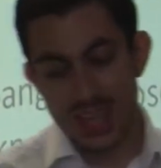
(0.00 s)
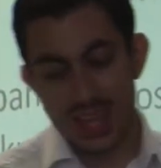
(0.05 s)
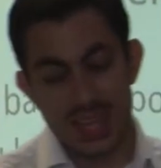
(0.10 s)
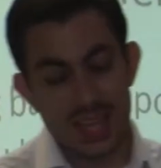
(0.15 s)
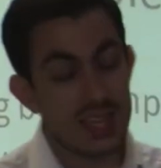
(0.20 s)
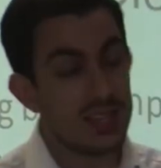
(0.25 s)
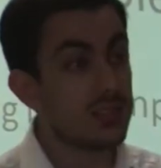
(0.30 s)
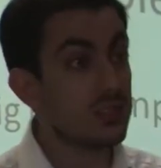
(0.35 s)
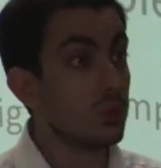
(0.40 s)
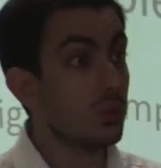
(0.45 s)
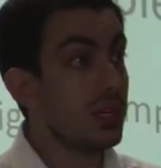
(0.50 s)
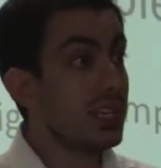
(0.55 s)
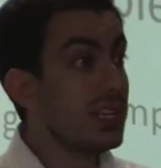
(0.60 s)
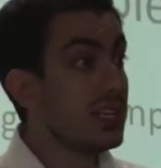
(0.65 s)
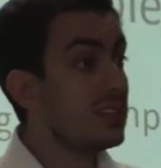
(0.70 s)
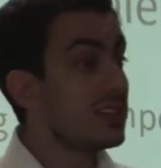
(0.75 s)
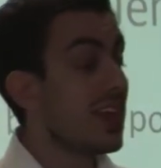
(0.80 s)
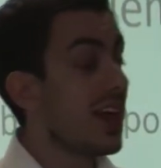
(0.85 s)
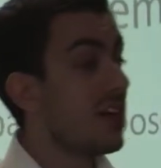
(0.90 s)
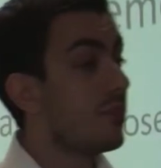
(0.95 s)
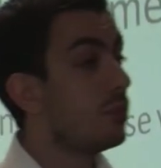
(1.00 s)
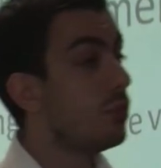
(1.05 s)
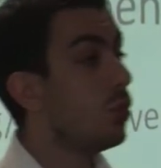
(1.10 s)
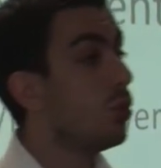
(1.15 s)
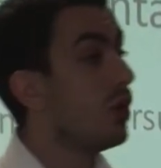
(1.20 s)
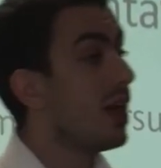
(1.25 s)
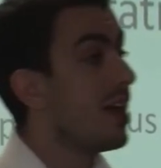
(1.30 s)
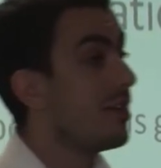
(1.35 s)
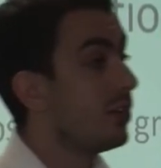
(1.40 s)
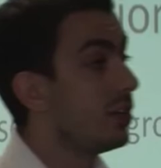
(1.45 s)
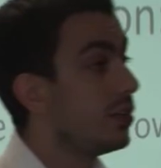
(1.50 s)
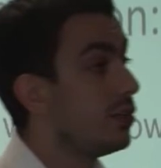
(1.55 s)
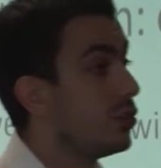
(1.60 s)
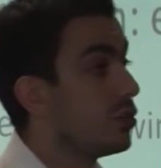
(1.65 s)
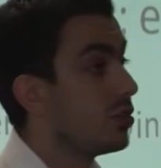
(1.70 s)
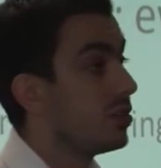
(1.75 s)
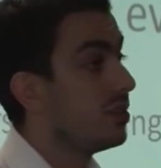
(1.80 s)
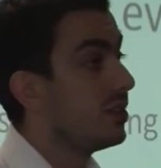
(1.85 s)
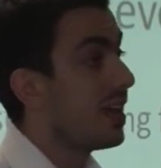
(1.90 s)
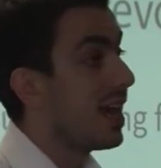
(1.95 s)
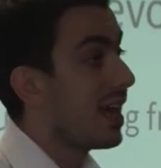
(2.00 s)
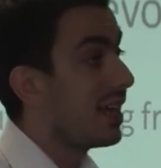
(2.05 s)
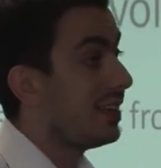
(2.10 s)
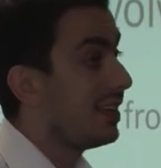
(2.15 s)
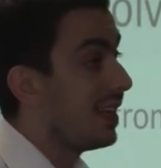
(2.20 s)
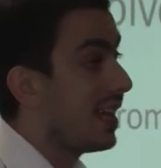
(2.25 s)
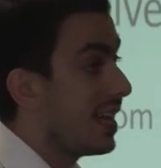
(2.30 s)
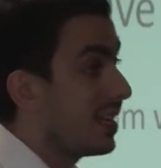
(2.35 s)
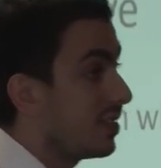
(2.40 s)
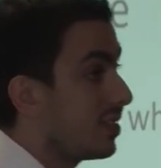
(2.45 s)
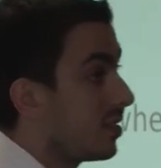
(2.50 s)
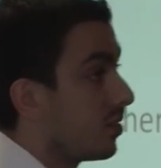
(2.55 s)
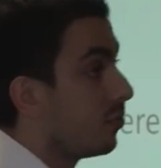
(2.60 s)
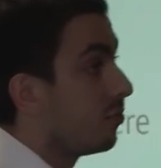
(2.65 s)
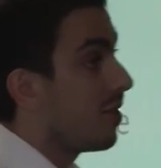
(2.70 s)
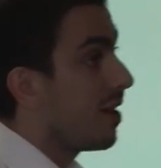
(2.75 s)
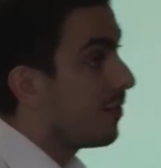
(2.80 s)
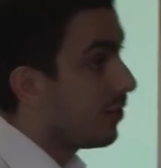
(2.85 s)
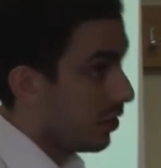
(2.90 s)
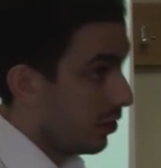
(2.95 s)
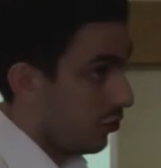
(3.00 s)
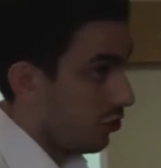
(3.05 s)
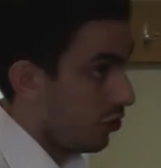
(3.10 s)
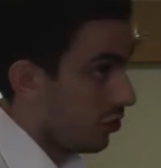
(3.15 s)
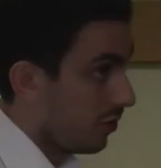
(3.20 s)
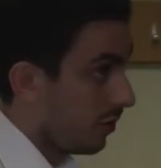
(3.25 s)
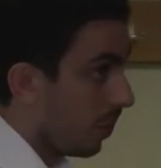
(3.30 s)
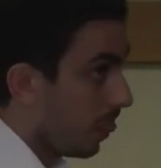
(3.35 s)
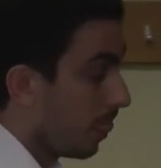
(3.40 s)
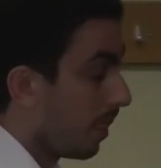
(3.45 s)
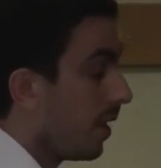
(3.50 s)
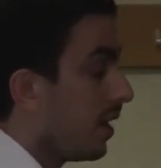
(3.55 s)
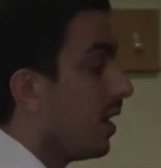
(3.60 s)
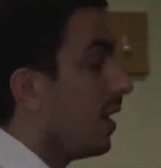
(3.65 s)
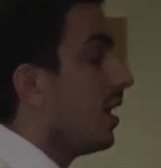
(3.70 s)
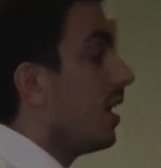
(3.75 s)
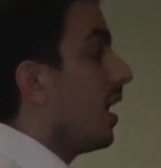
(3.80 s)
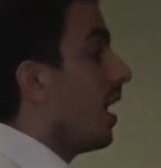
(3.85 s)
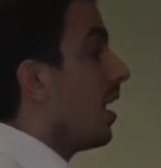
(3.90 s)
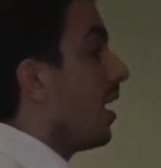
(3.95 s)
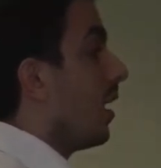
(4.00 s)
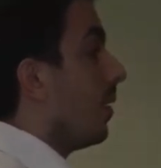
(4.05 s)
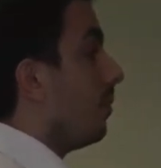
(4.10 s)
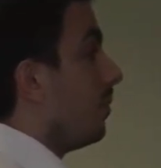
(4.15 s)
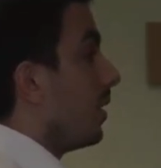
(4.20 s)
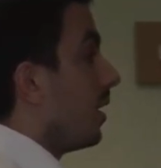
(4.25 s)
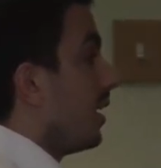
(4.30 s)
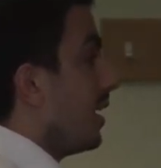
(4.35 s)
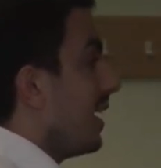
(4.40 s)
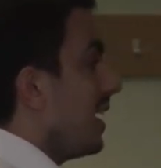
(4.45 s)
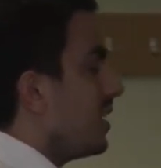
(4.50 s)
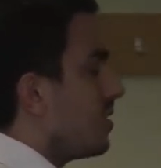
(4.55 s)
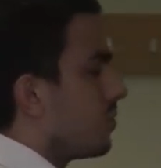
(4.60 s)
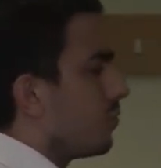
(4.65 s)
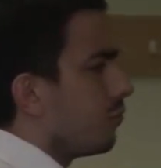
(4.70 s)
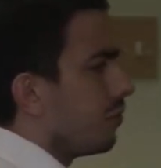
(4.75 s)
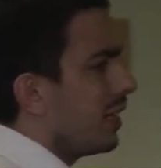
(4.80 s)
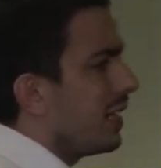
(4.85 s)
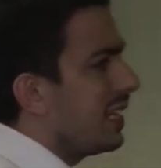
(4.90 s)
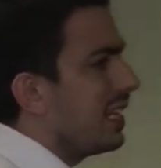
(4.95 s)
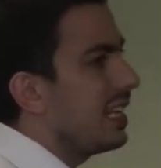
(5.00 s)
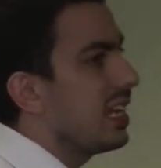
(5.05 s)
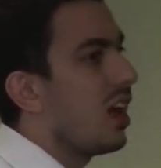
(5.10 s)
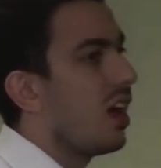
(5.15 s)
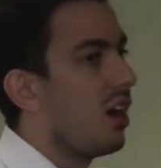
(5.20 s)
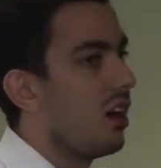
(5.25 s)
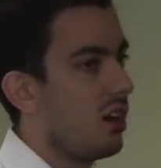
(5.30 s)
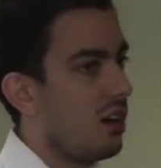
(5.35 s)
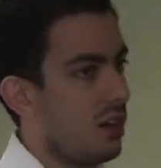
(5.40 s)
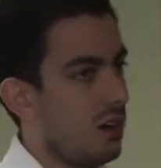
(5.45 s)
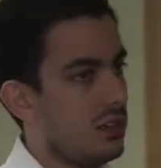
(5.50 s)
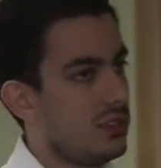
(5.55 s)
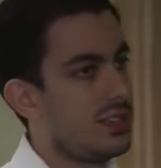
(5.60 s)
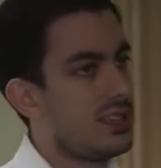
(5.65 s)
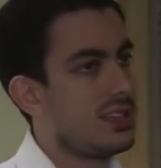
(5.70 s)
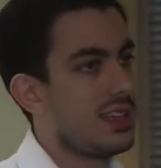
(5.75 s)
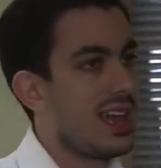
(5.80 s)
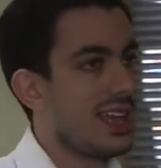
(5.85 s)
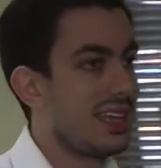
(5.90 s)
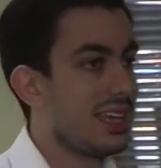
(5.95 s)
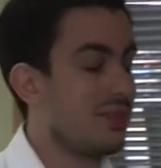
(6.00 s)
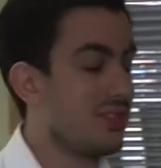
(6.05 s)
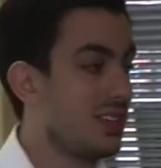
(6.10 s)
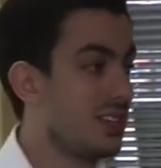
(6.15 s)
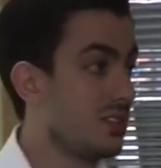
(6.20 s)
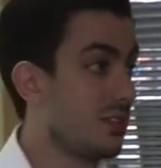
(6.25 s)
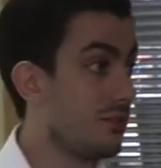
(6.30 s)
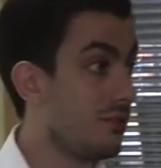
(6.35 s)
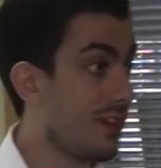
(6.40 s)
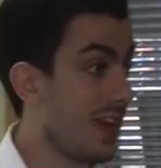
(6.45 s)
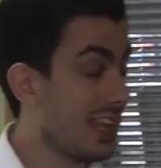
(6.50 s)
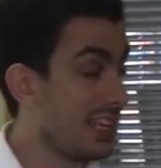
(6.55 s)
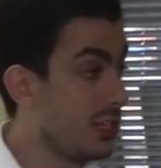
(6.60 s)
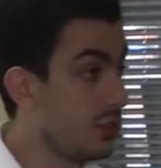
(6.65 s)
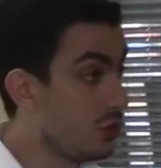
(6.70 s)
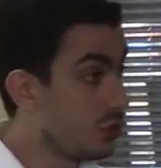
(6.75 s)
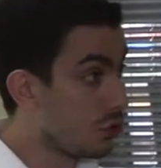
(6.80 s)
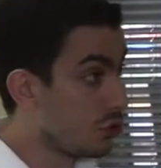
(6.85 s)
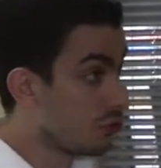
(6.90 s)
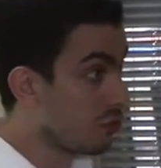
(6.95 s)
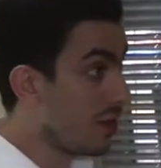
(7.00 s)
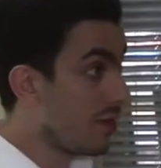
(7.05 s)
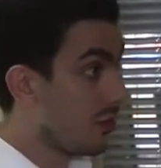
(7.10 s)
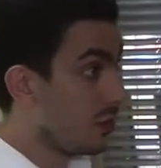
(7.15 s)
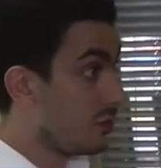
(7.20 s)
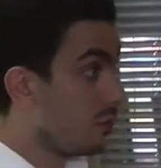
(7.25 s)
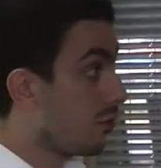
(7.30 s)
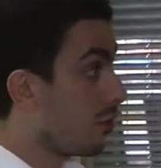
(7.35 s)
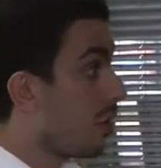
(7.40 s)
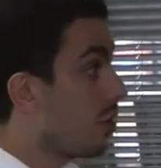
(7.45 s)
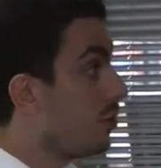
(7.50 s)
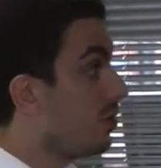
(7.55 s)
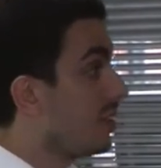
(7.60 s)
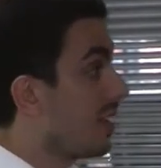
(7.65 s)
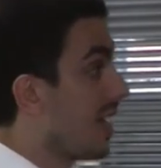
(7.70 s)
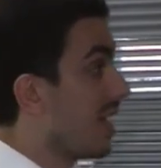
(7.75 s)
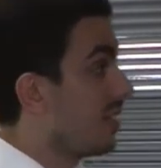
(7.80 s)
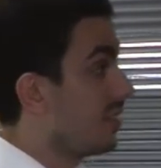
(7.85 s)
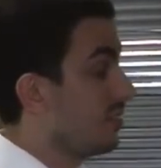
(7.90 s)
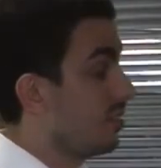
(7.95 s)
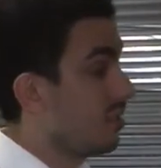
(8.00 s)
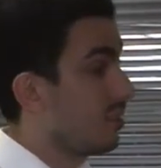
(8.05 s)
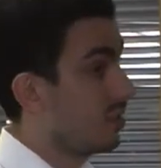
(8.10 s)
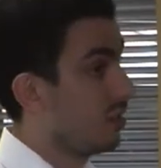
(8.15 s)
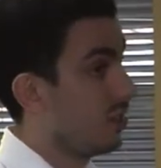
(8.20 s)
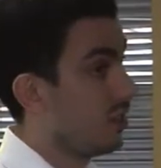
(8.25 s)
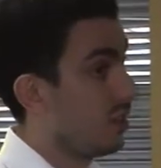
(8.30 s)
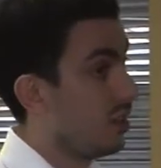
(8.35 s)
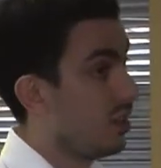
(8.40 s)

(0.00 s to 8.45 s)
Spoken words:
is we need to have more evolution and less revolution. It's really hard, given it's a values-driven process,